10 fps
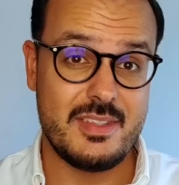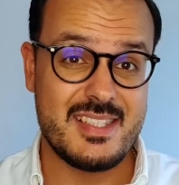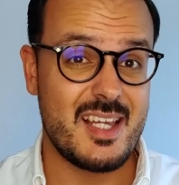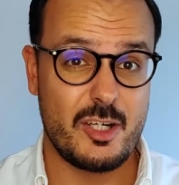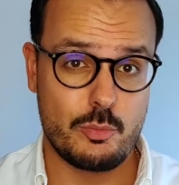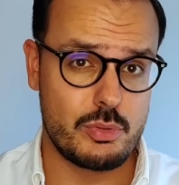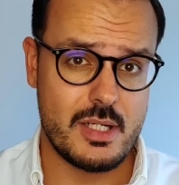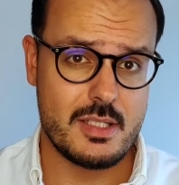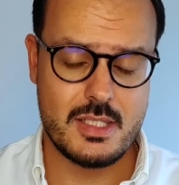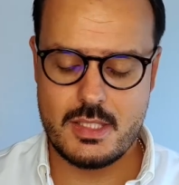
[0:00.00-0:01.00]
designer
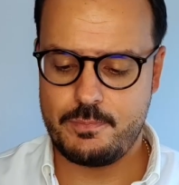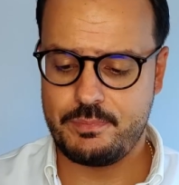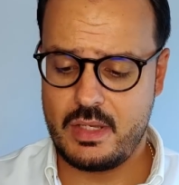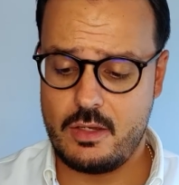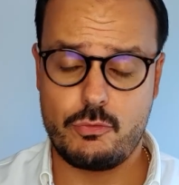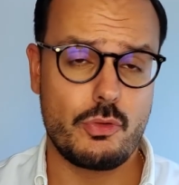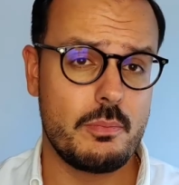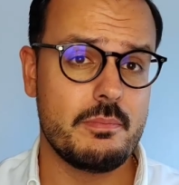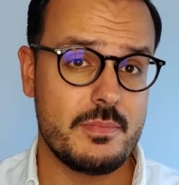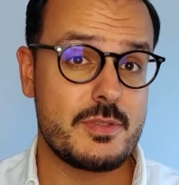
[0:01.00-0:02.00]
brands,
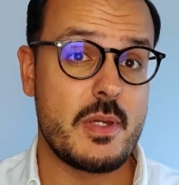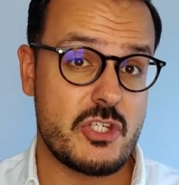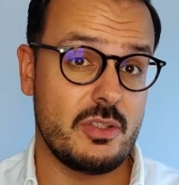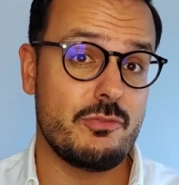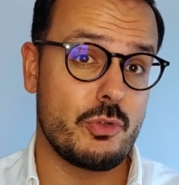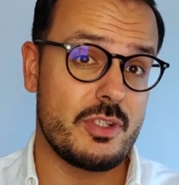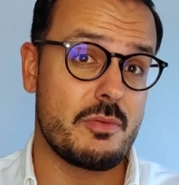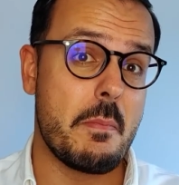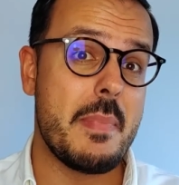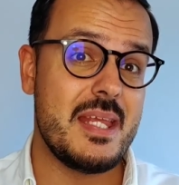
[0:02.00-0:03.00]
especially for
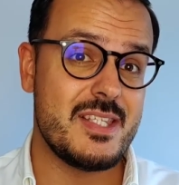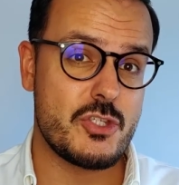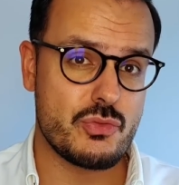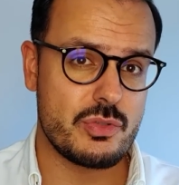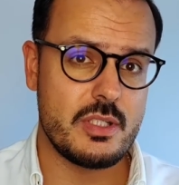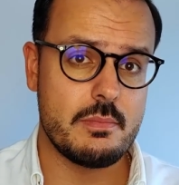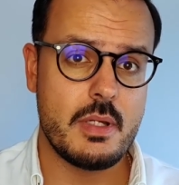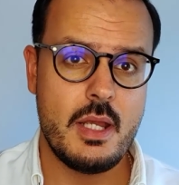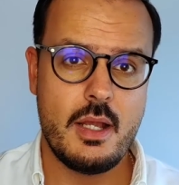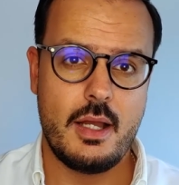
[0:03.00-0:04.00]
their
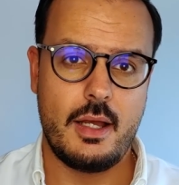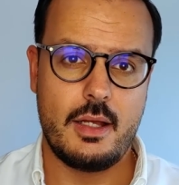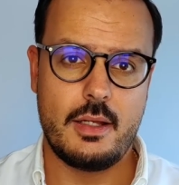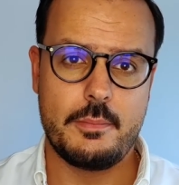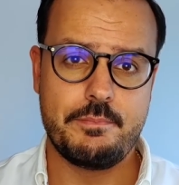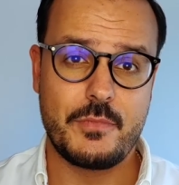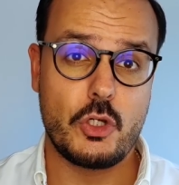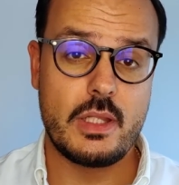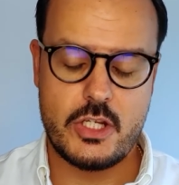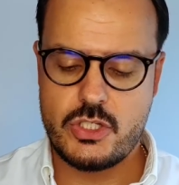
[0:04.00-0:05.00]
mainstream
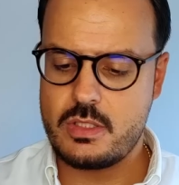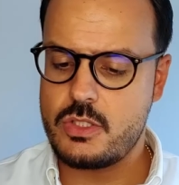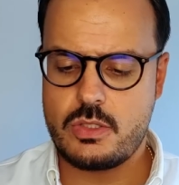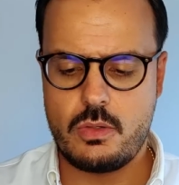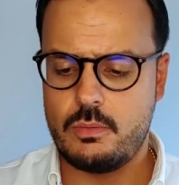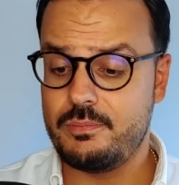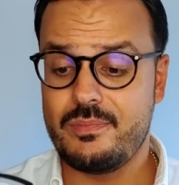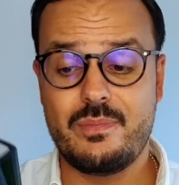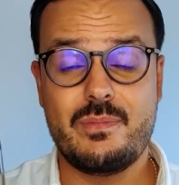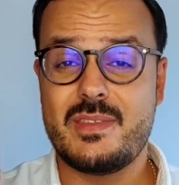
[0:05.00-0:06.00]
collection. So
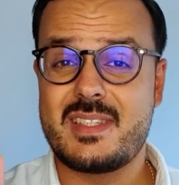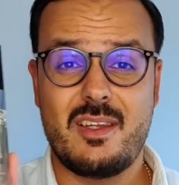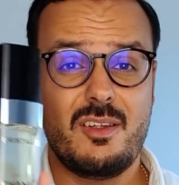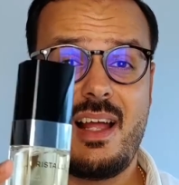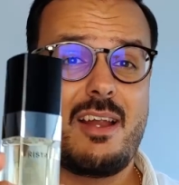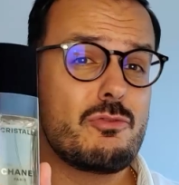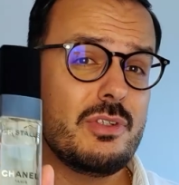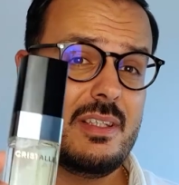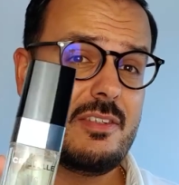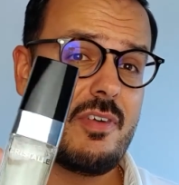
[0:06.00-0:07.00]
still, I
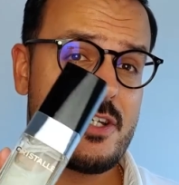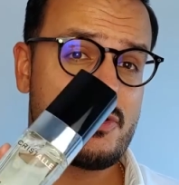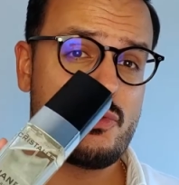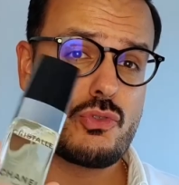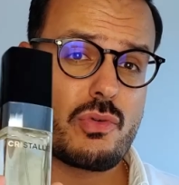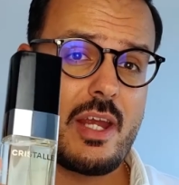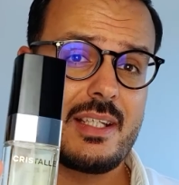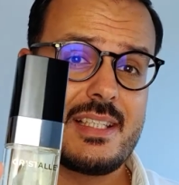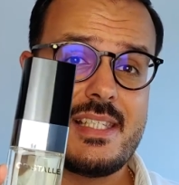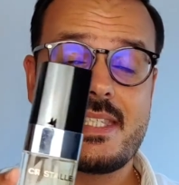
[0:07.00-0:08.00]
really advise you to try
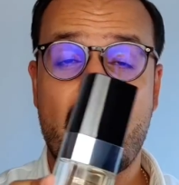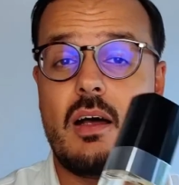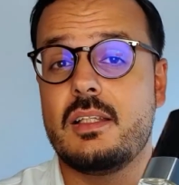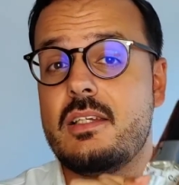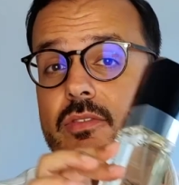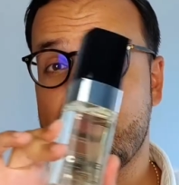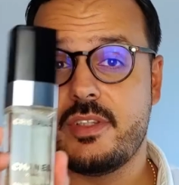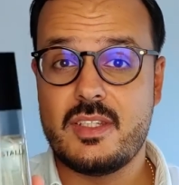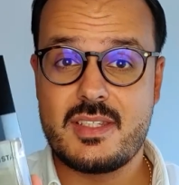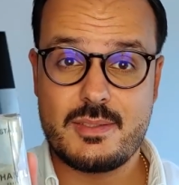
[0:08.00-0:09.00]
Cristalle even
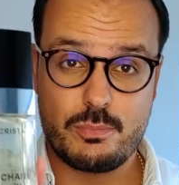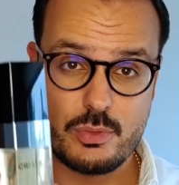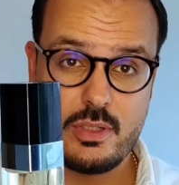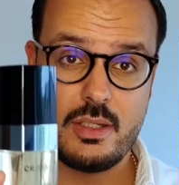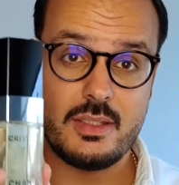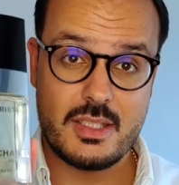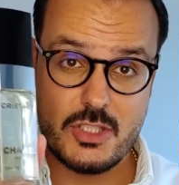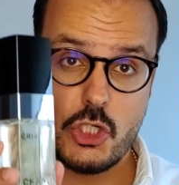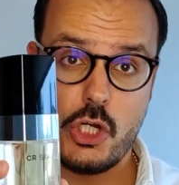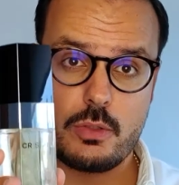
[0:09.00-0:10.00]
in
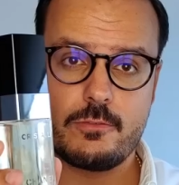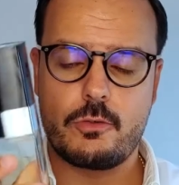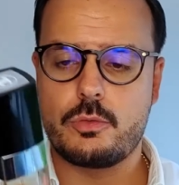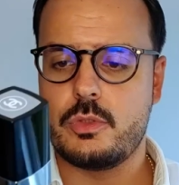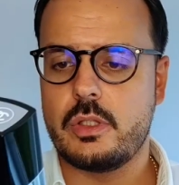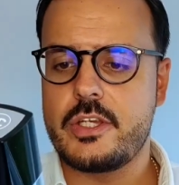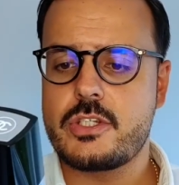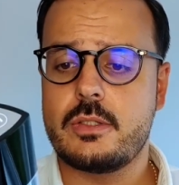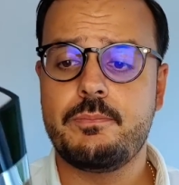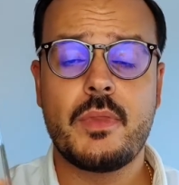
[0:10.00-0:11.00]
its current
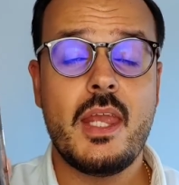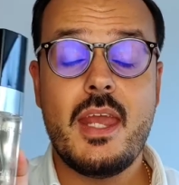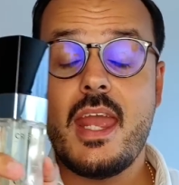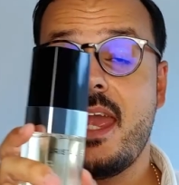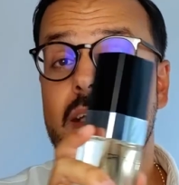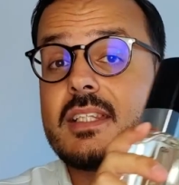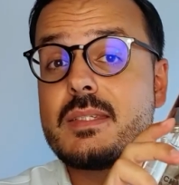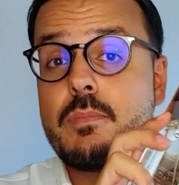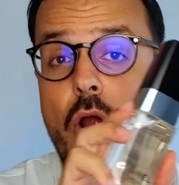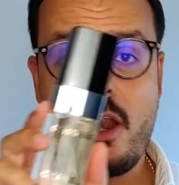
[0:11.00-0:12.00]
formulation, and
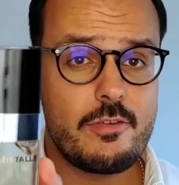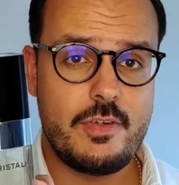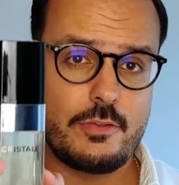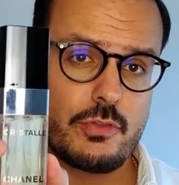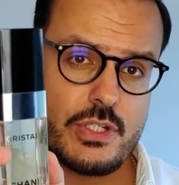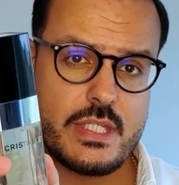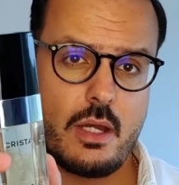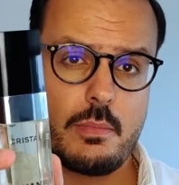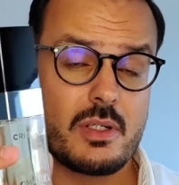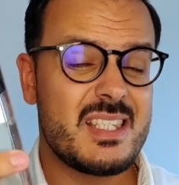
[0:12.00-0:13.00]
it's perfect for
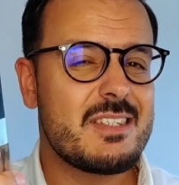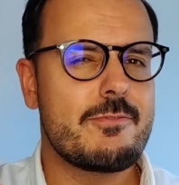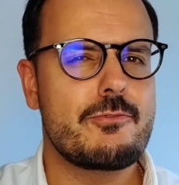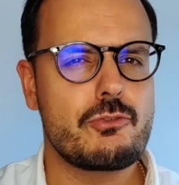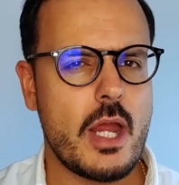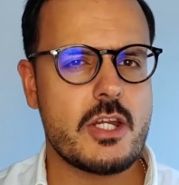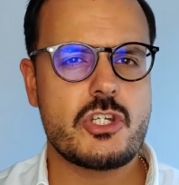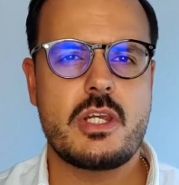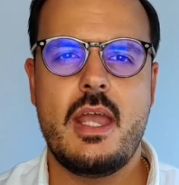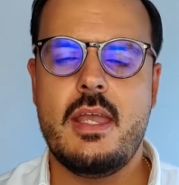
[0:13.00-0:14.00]
summer. It's
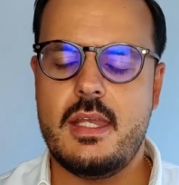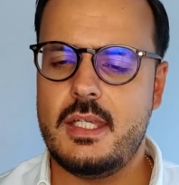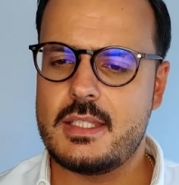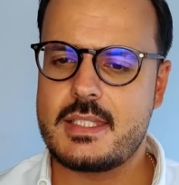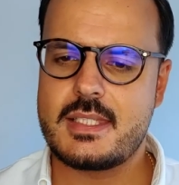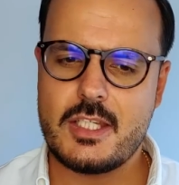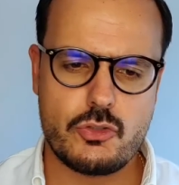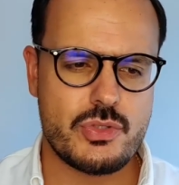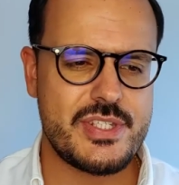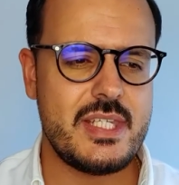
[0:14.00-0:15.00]
fresh, it's
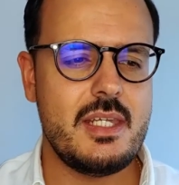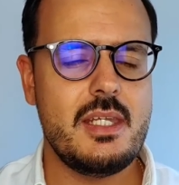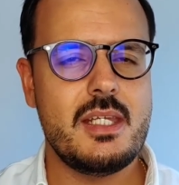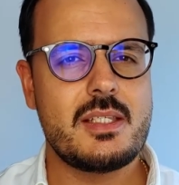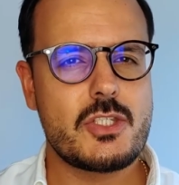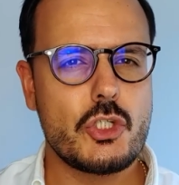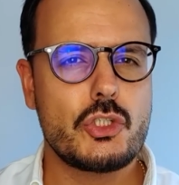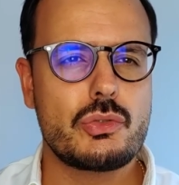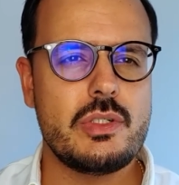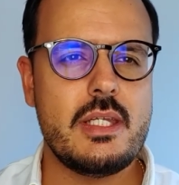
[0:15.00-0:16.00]
citrusy, it's
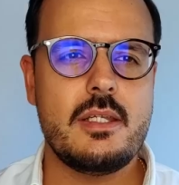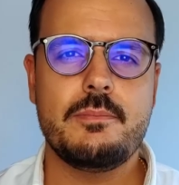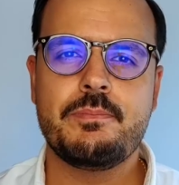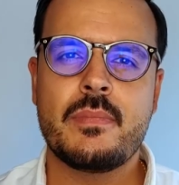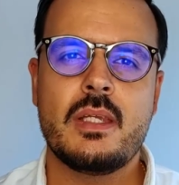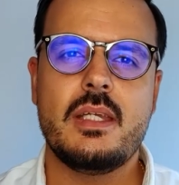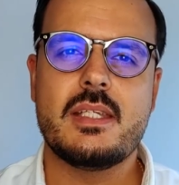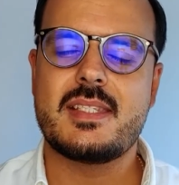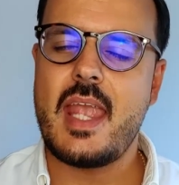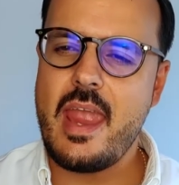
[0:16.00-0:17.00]
green,
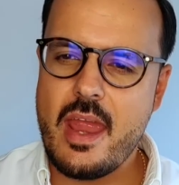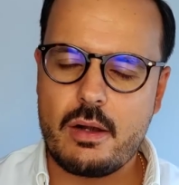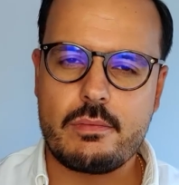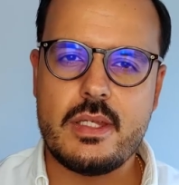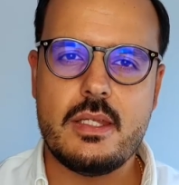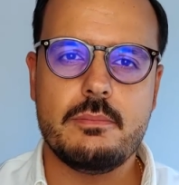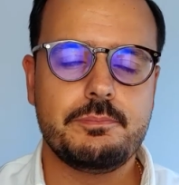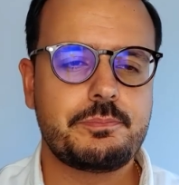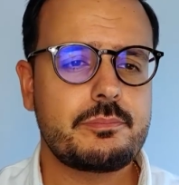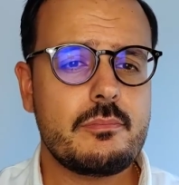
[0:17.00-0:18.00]
it's airy,
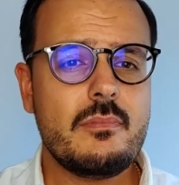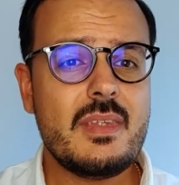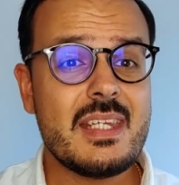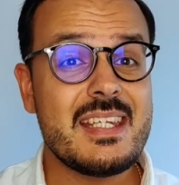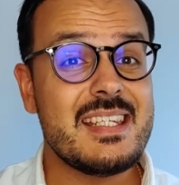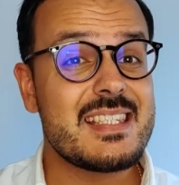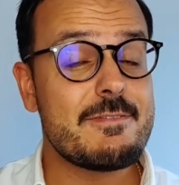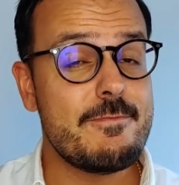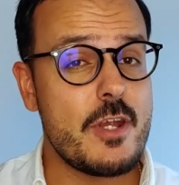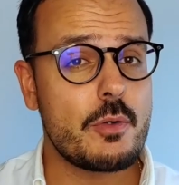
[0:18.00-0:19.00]
and
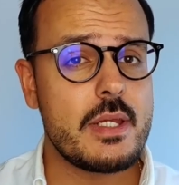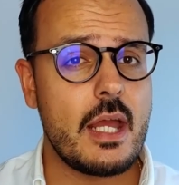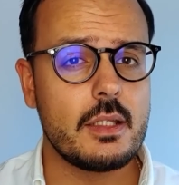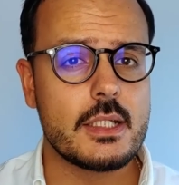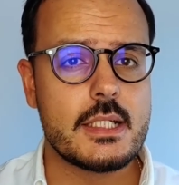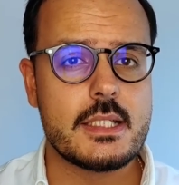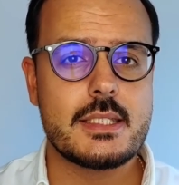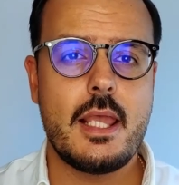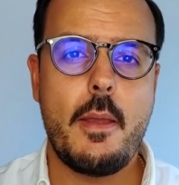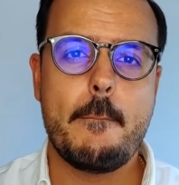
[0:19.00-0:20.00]
it's very
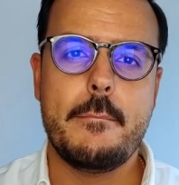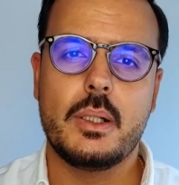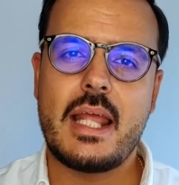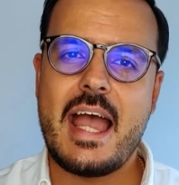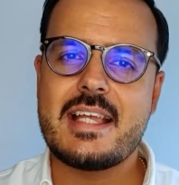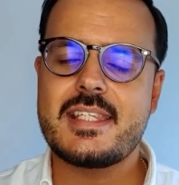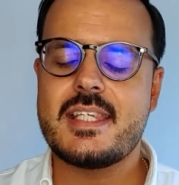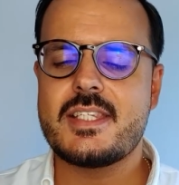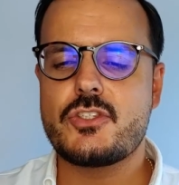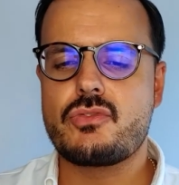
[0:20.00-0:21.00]
elegant. But as
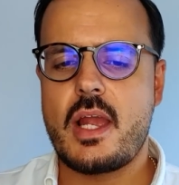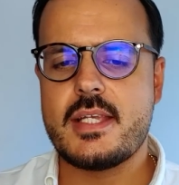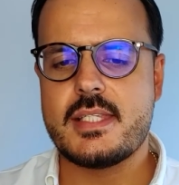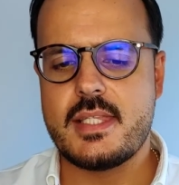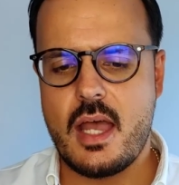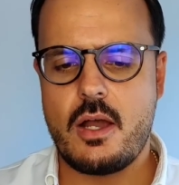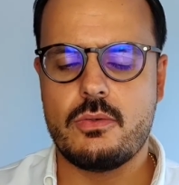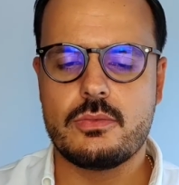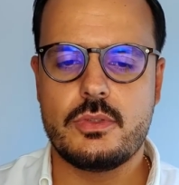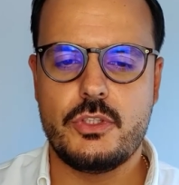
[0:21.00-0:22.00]
this dries
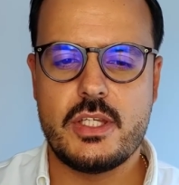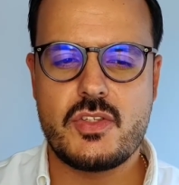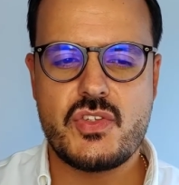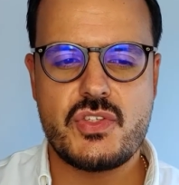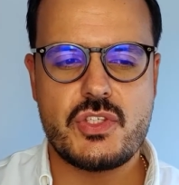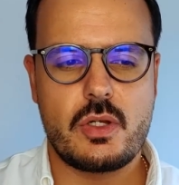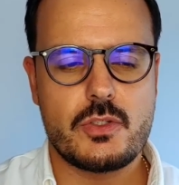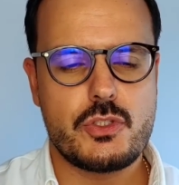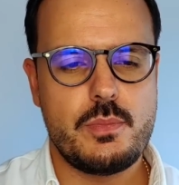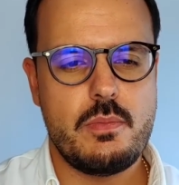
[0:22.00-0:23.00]
down, it
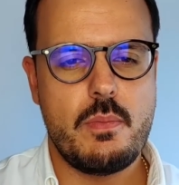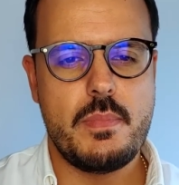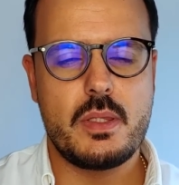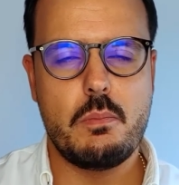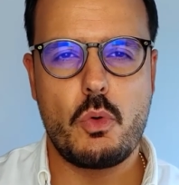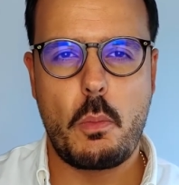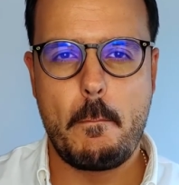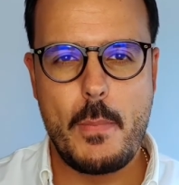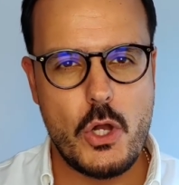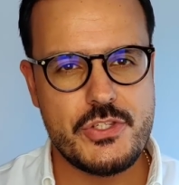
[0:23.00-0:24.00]
starts to be a bit more
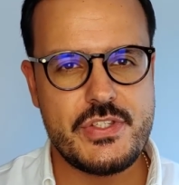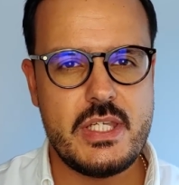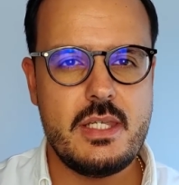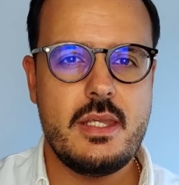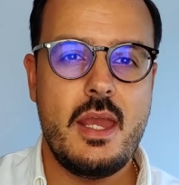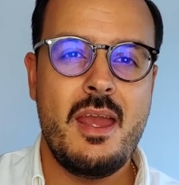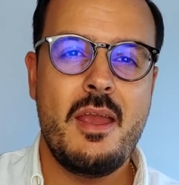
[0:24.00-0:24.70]
mossy